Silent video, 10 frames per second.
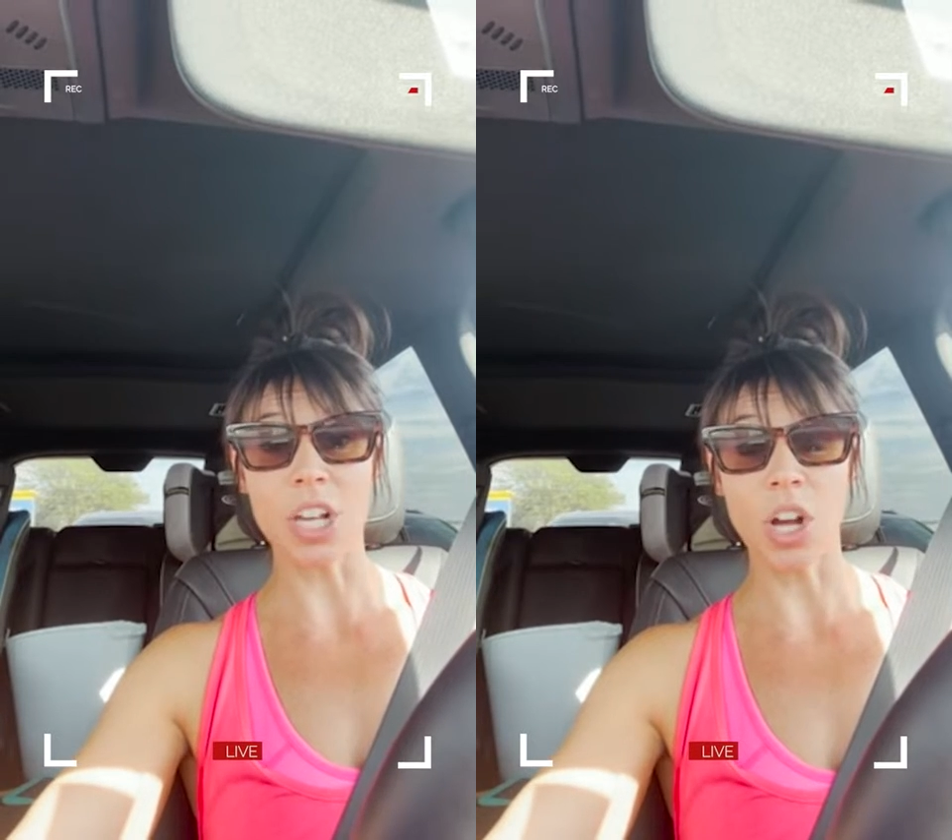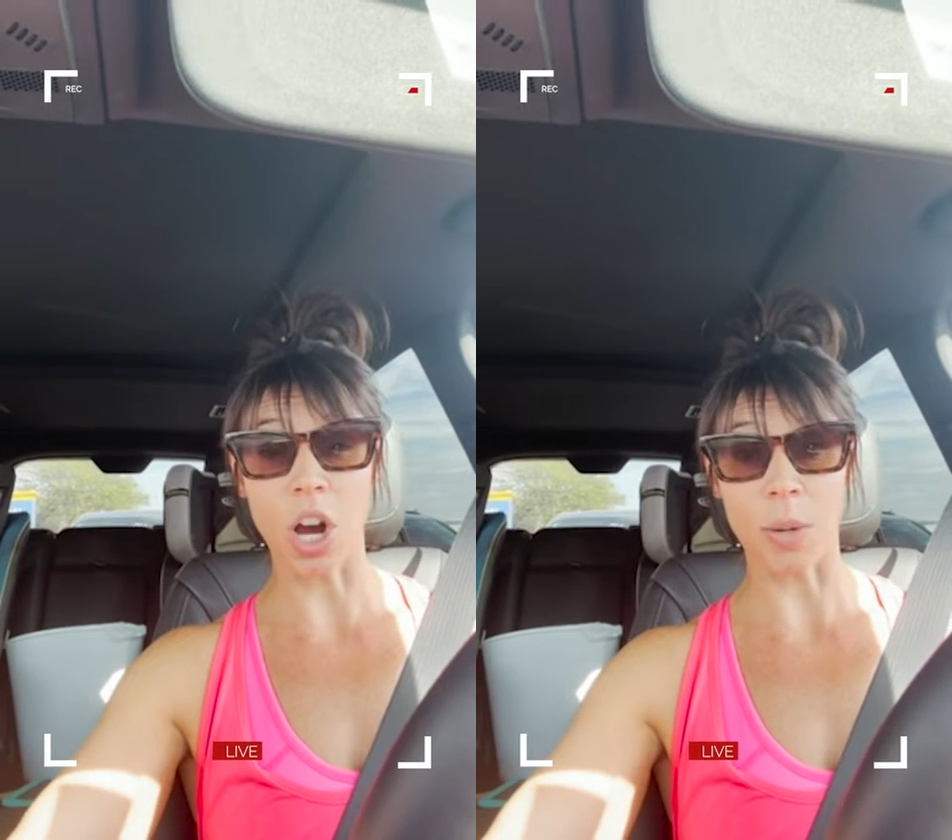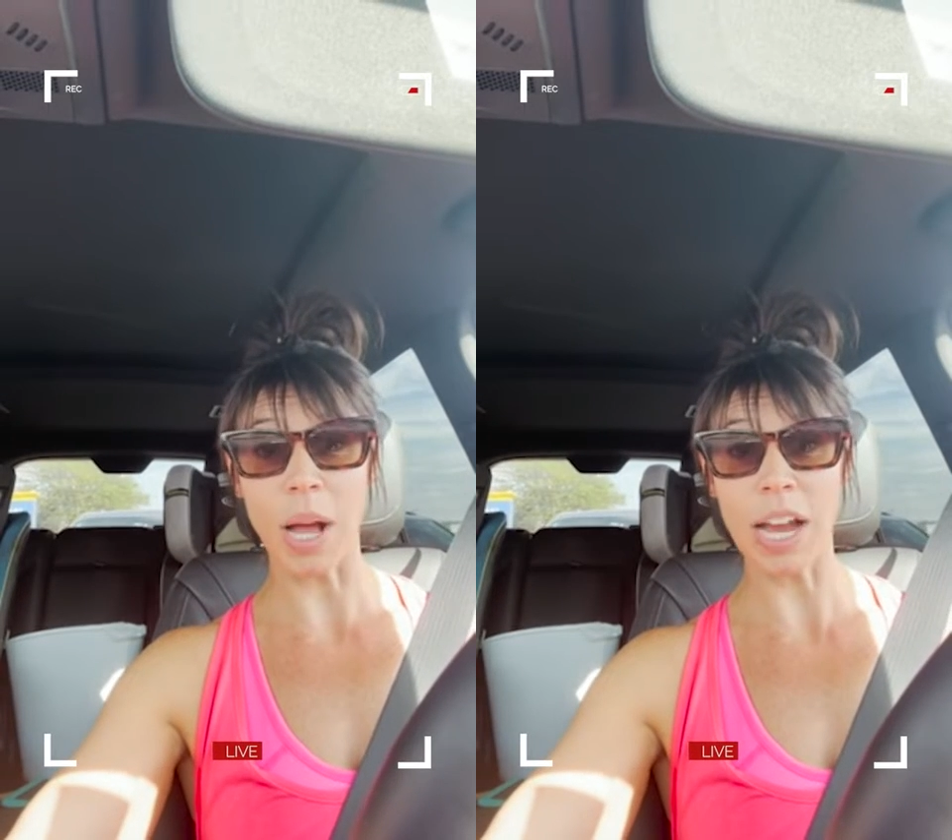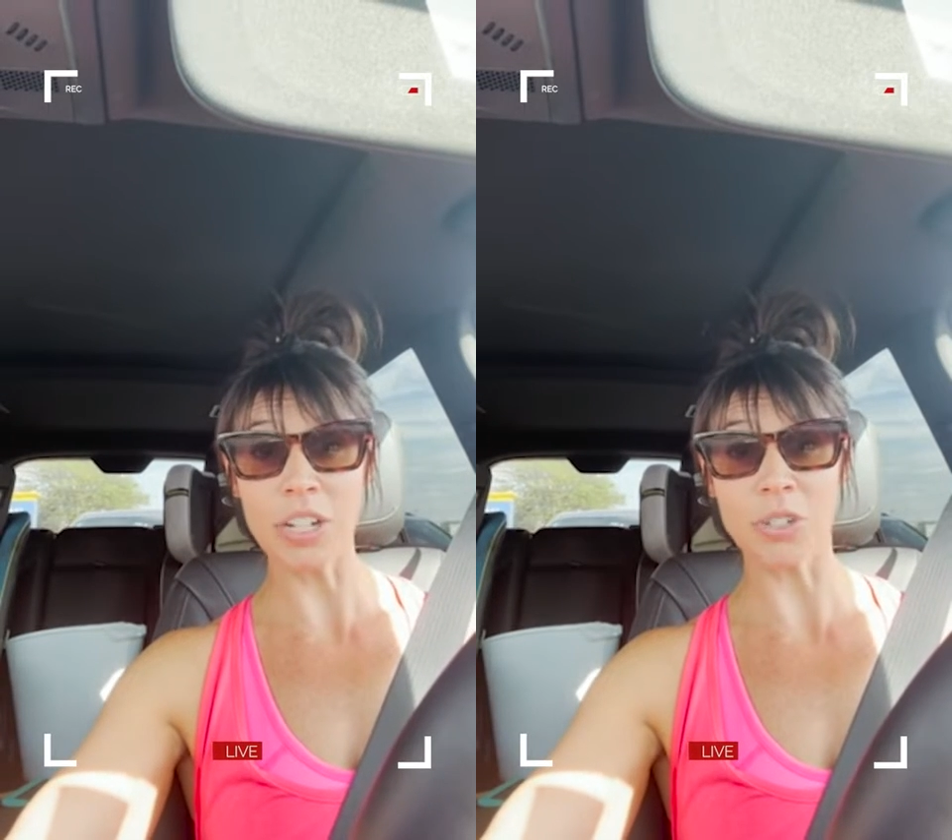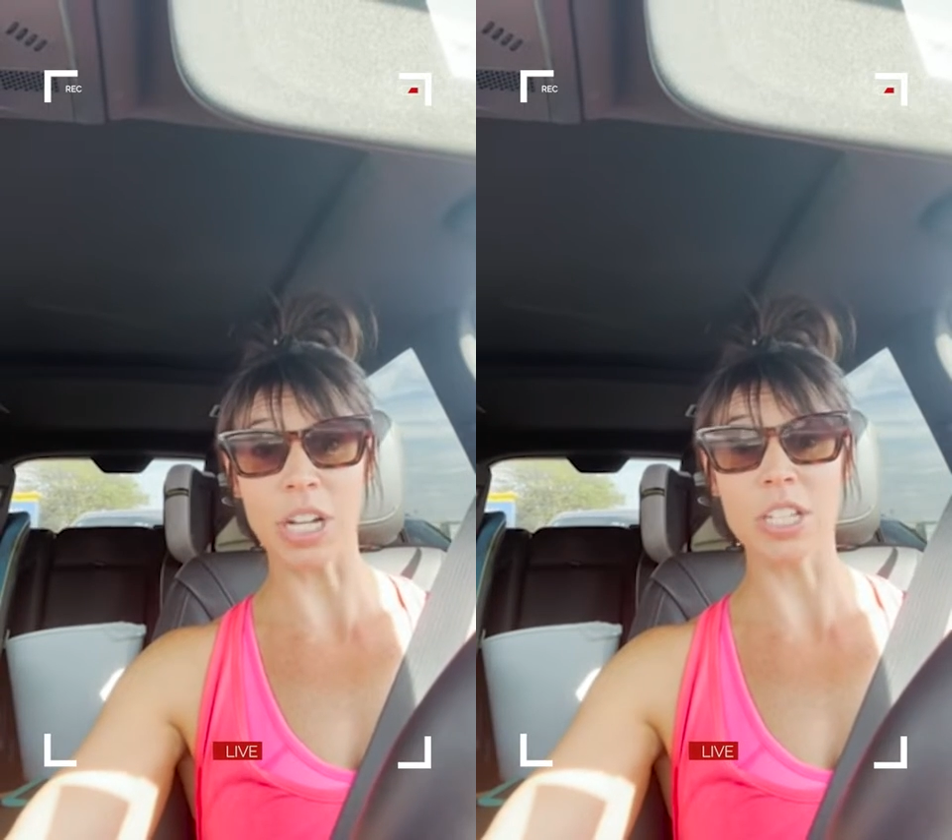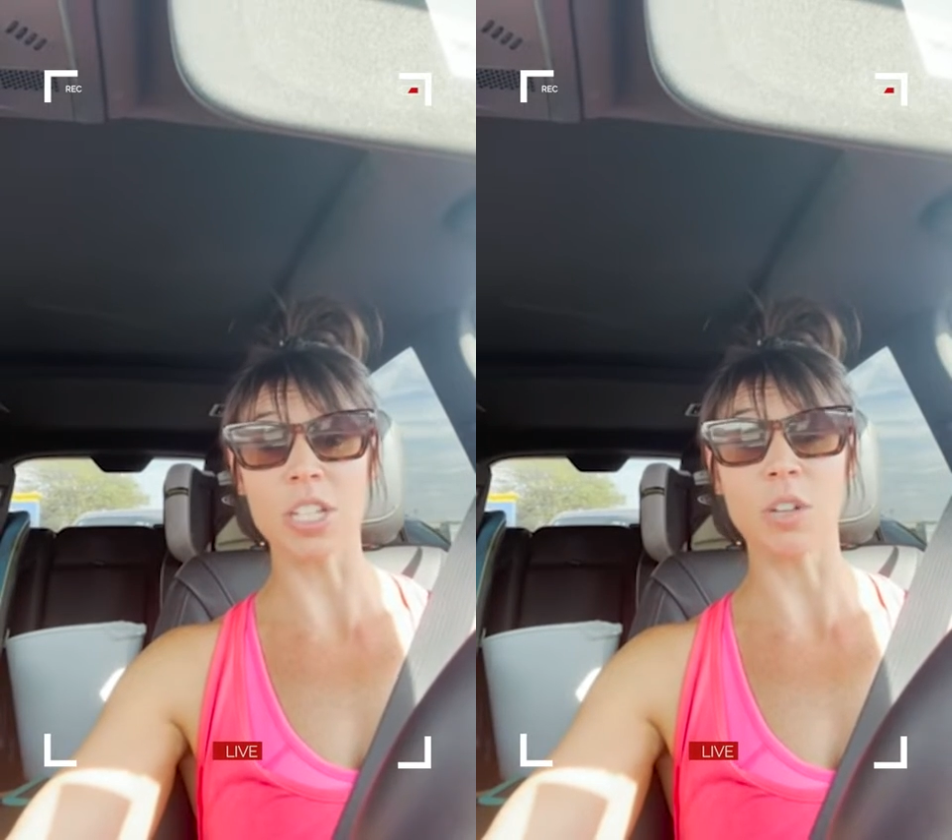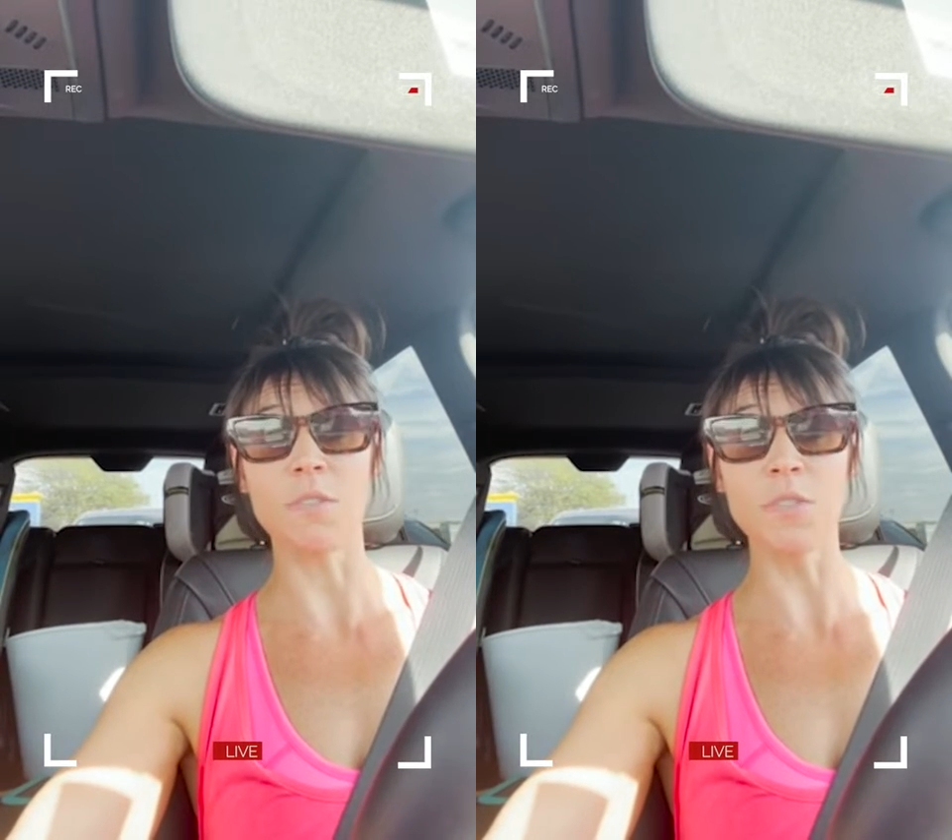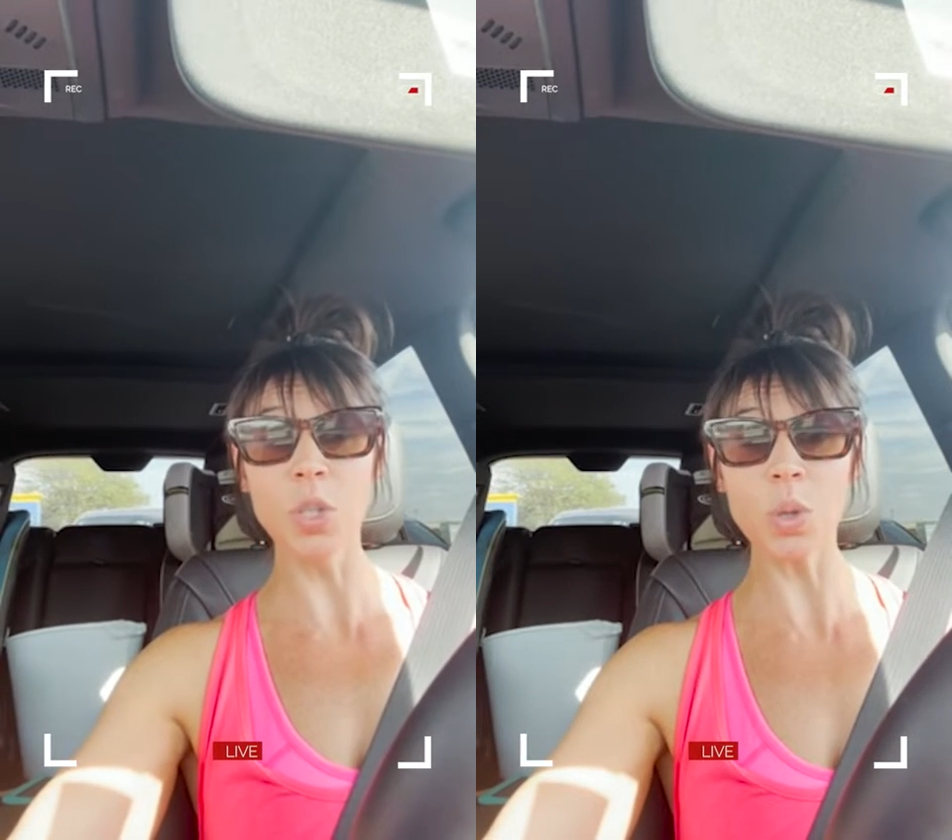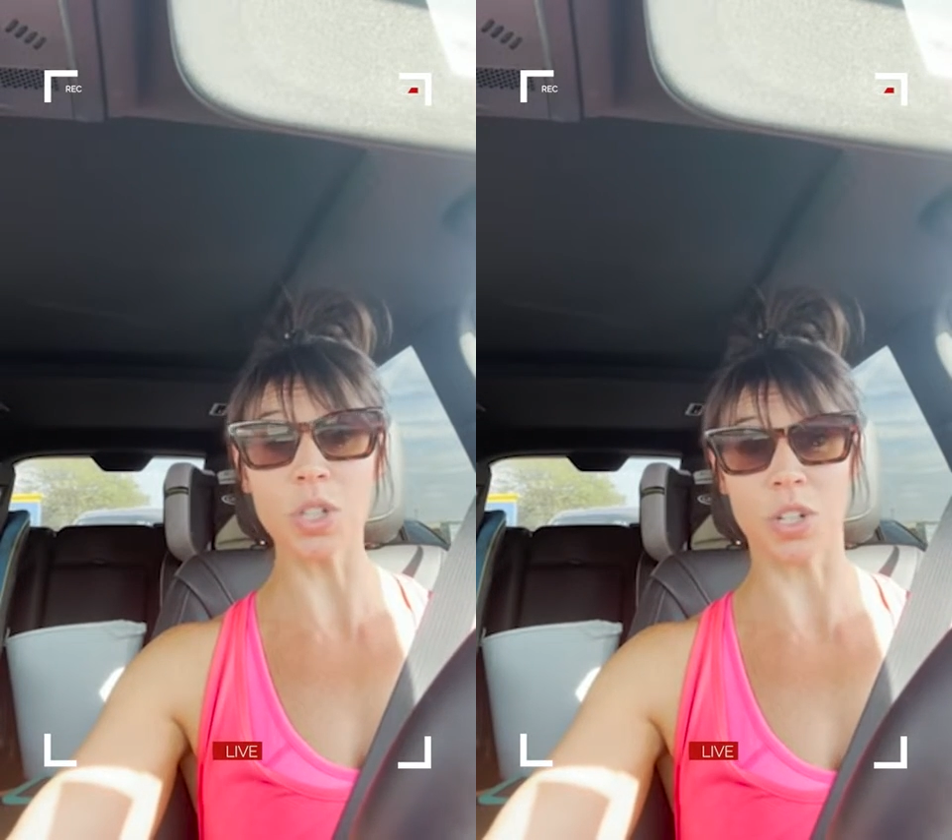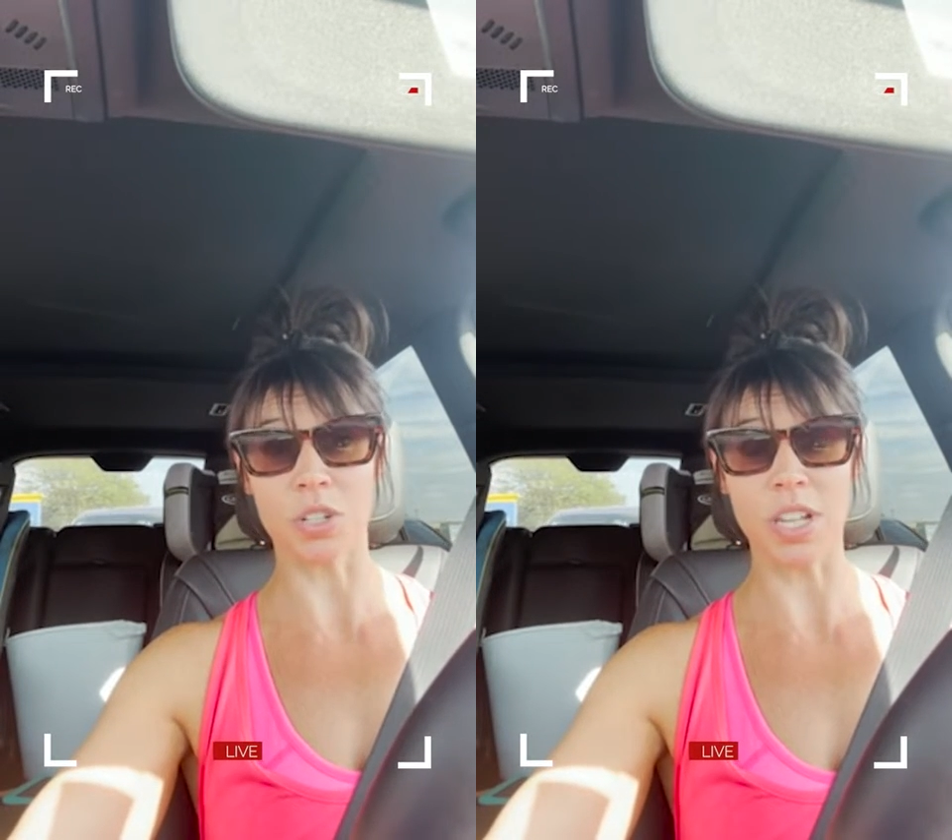carbohydrates to fuel
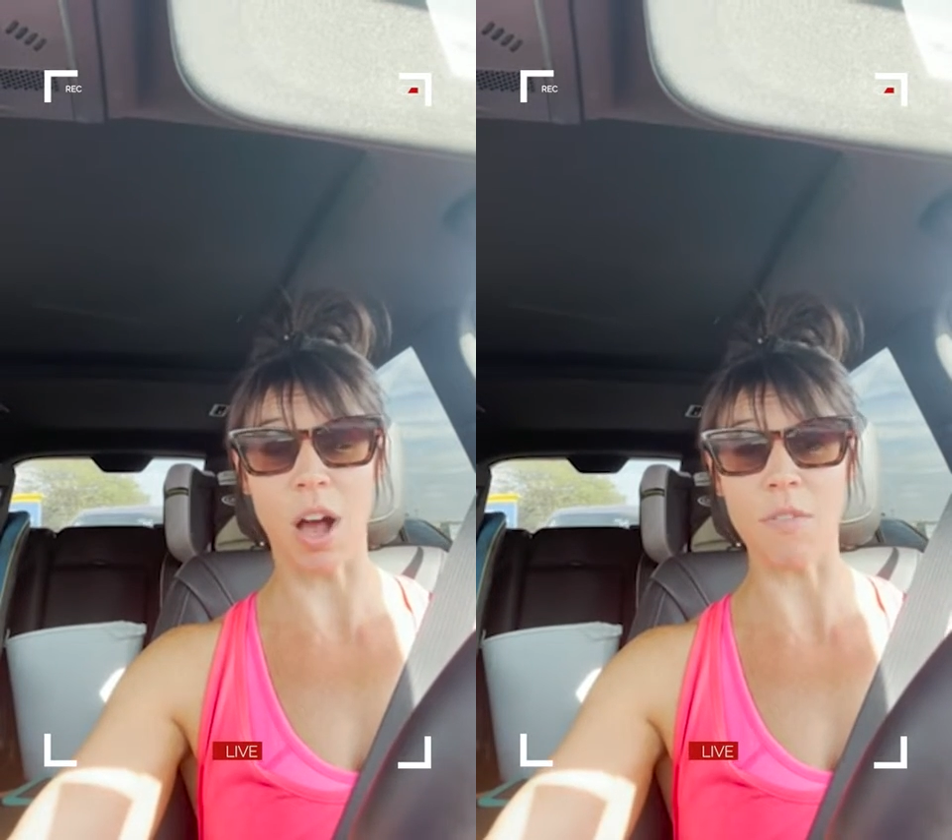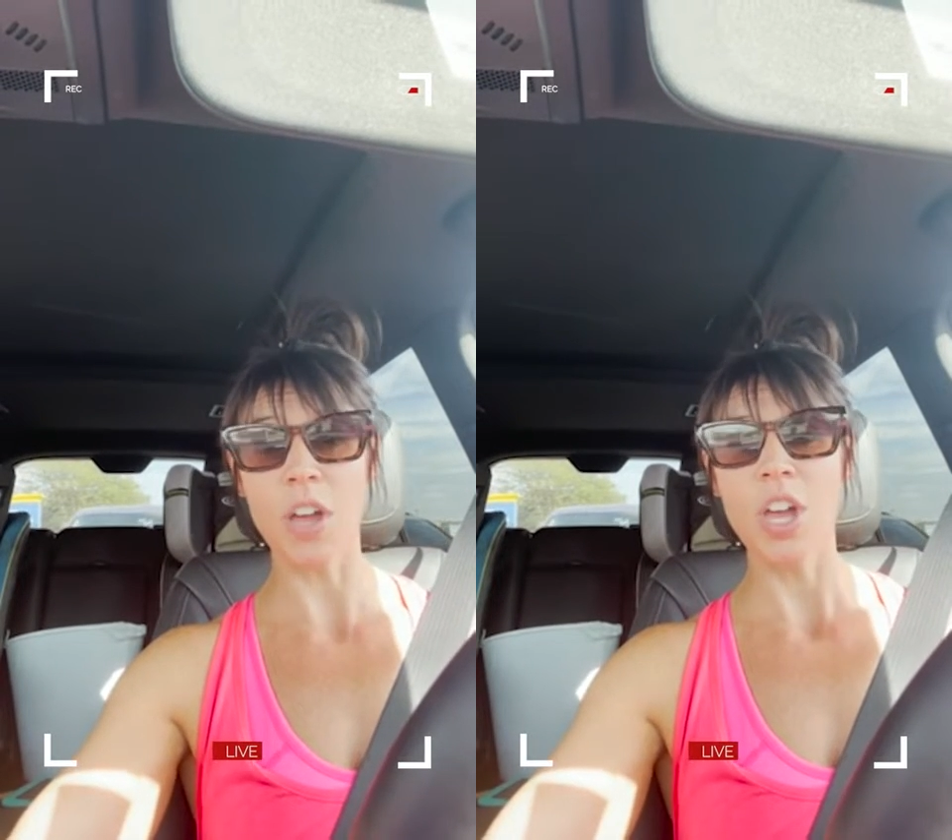yourself.